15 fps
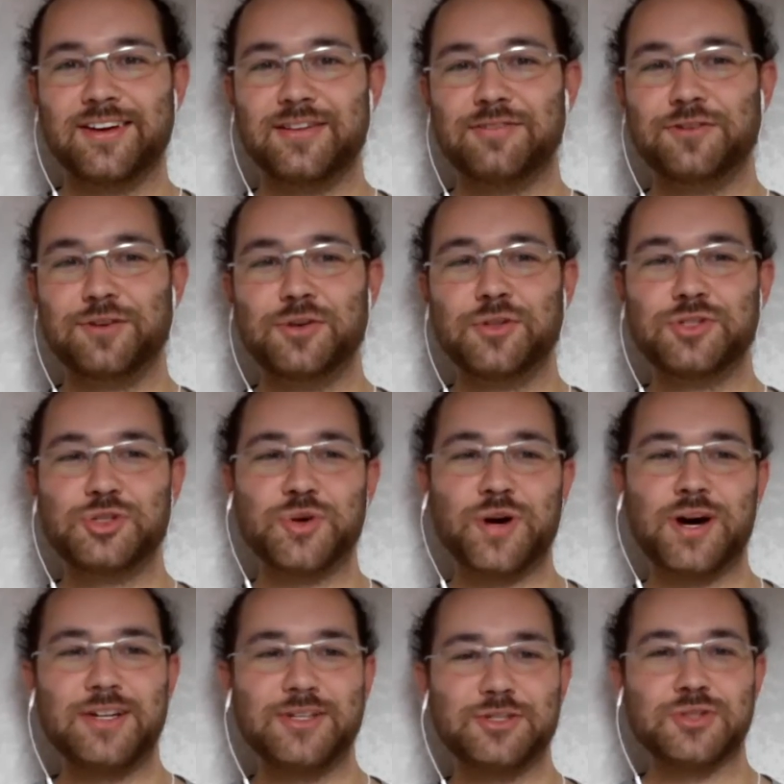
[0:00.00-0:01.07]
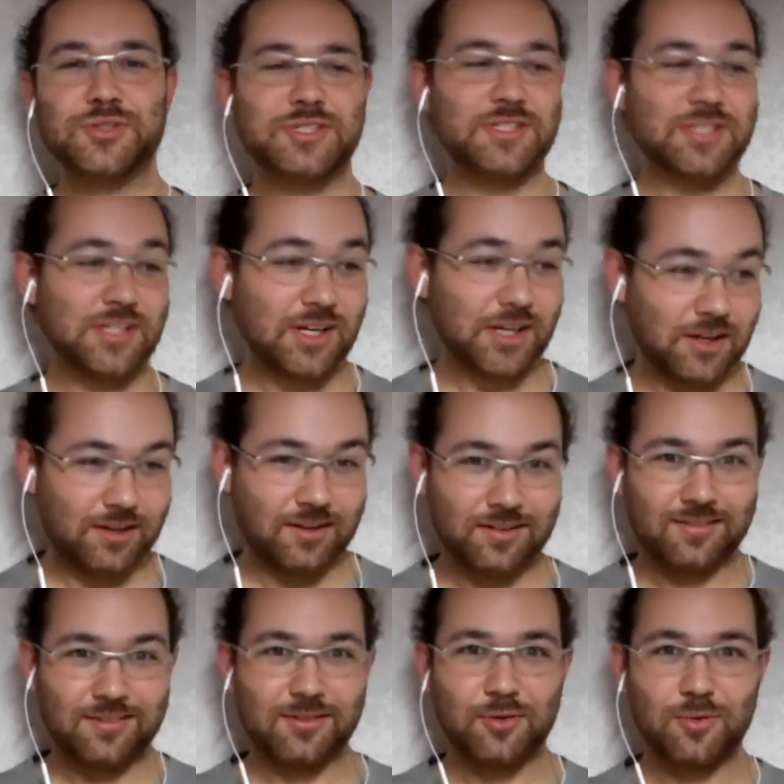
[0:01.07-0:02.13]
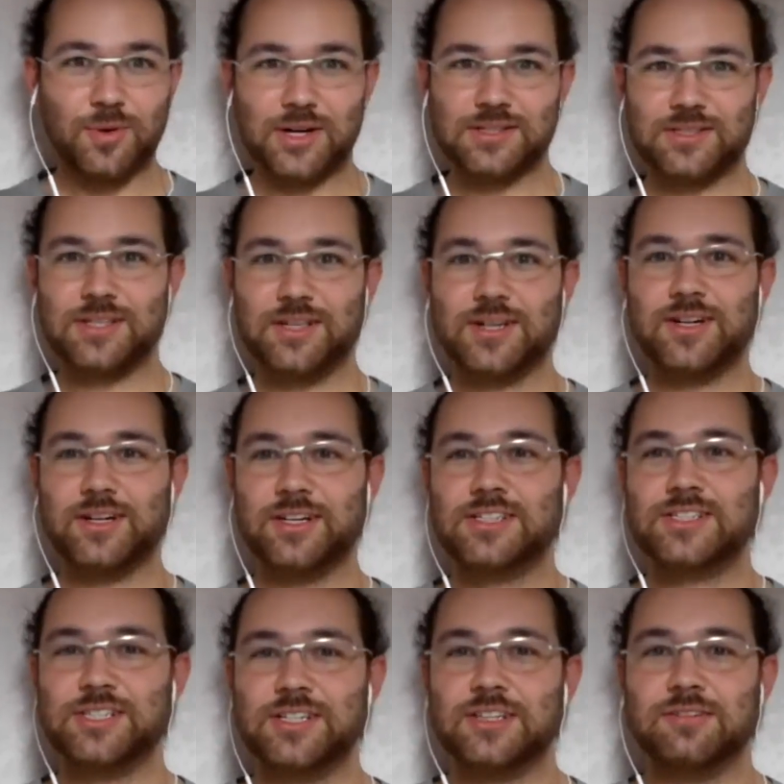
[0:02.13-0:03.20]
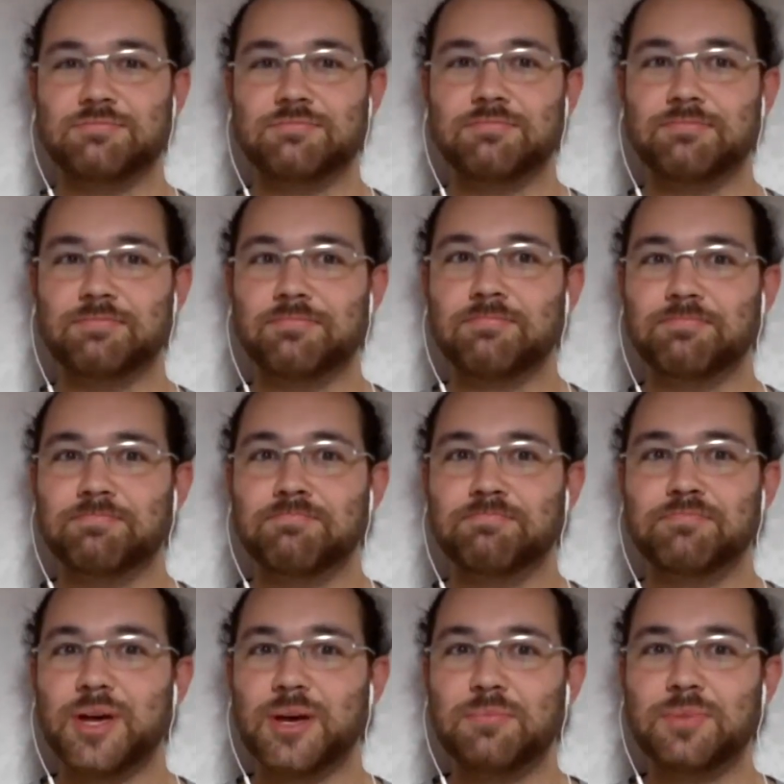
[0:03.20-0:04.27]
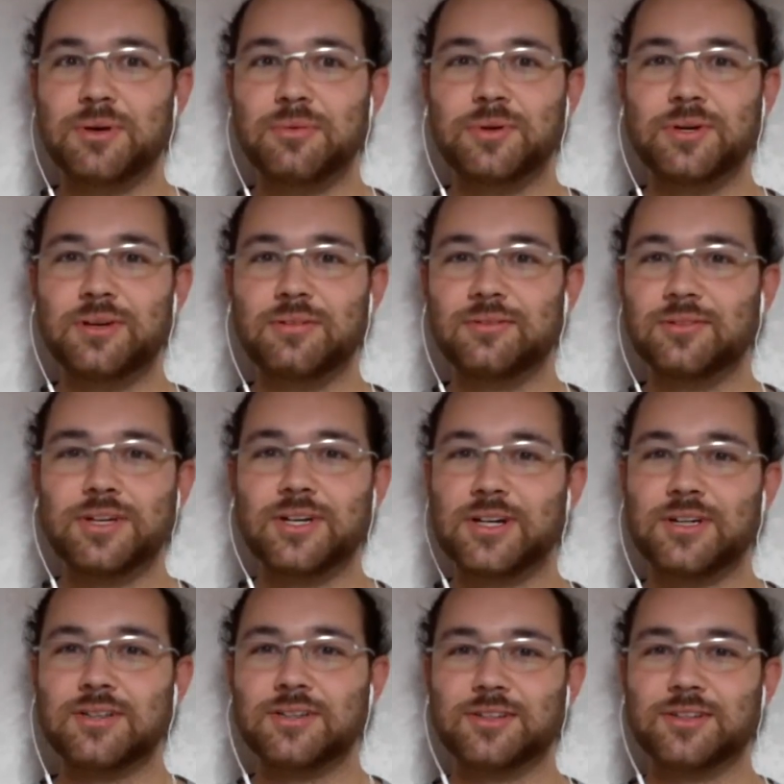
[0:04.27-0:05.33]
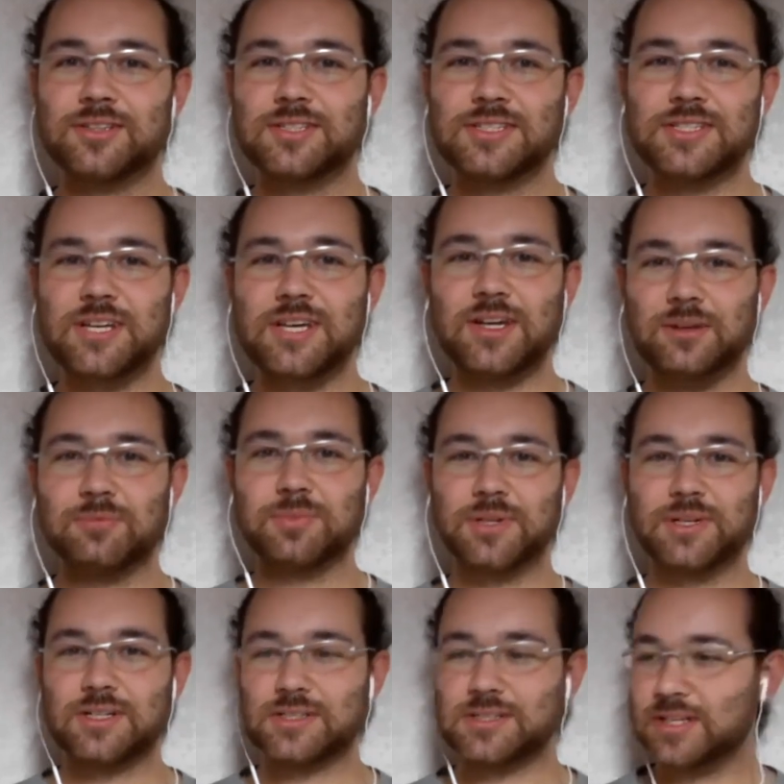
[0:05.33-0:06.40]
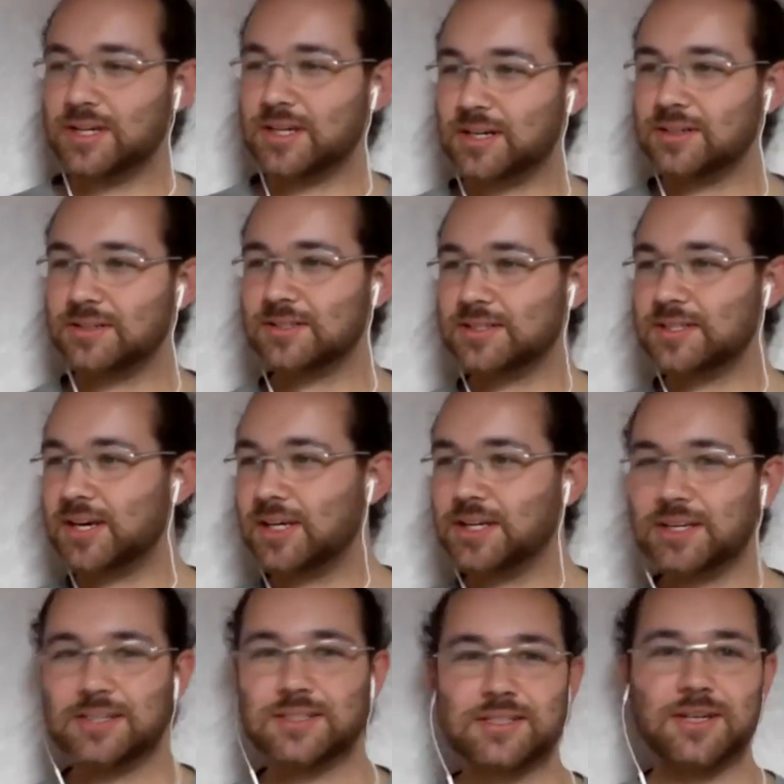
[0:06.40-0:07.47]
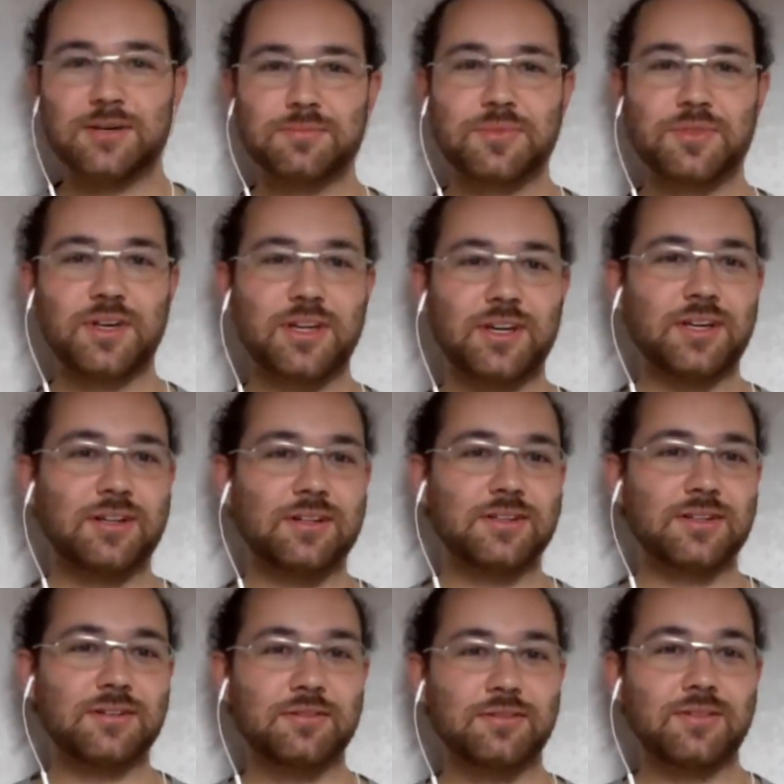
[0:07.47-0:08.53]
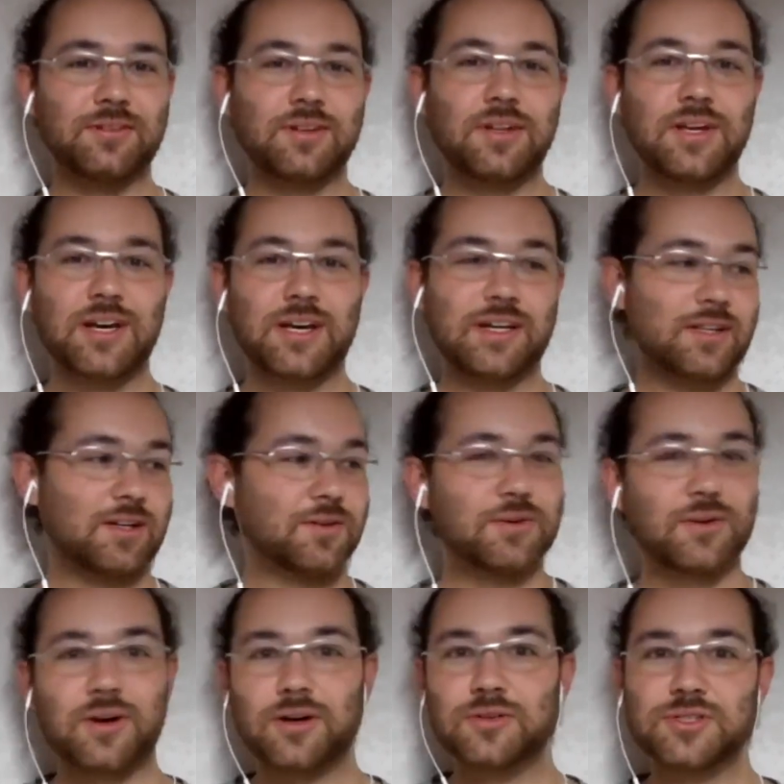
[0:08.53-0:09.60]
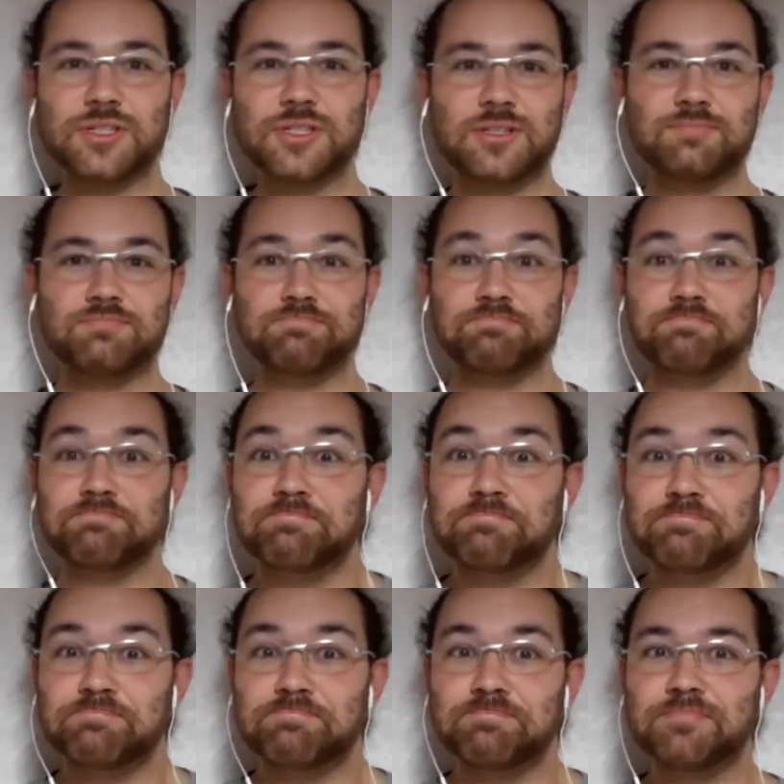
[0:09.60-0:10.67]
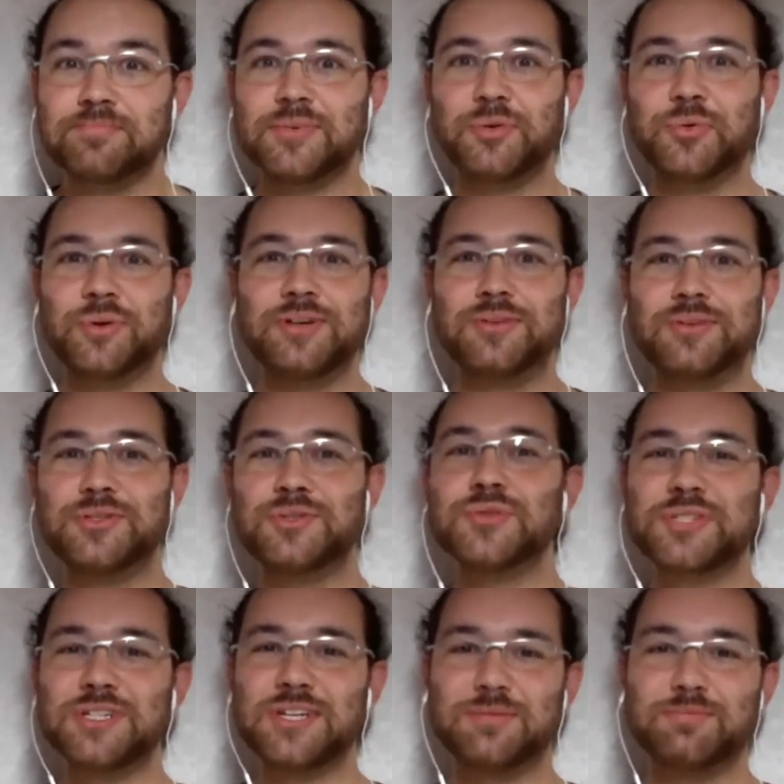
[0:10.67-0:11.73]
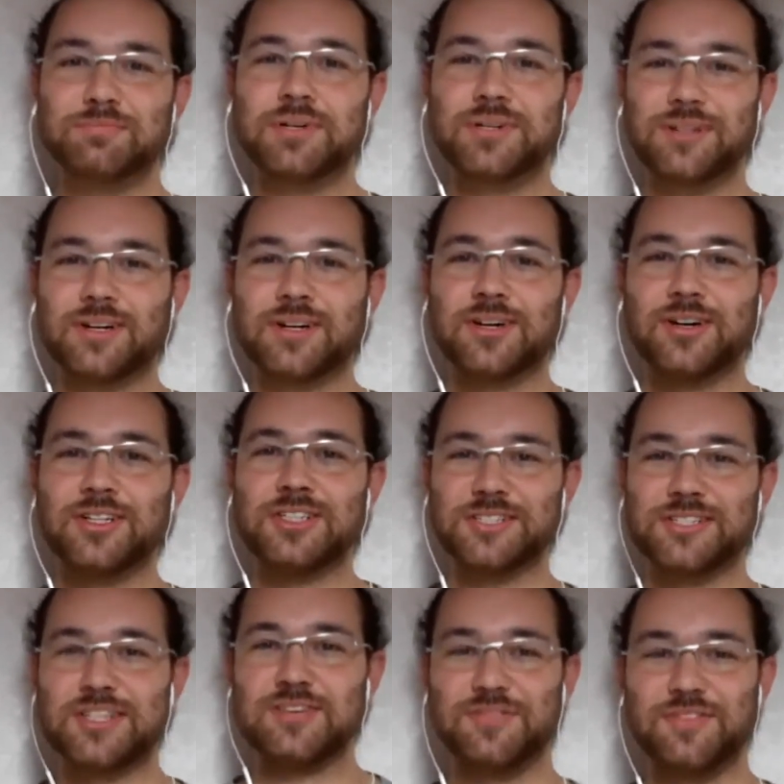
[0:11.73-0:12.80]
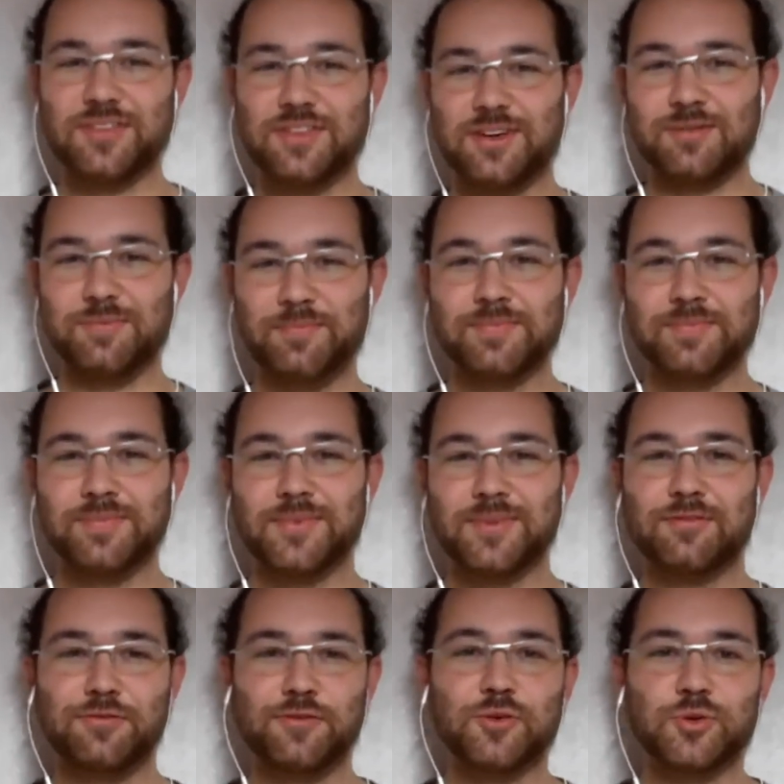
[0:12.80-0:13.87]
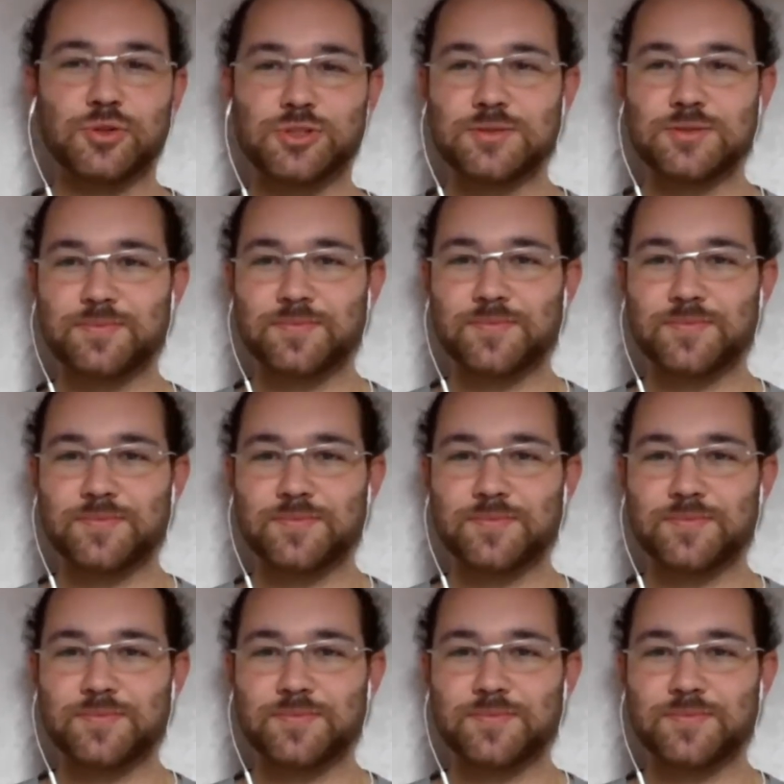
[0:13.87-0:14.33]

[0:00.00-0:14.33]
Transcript: If you try to see what they are eating, maybe we are not seeing because they are taking something in the ground and we don't see, but God is giving them food.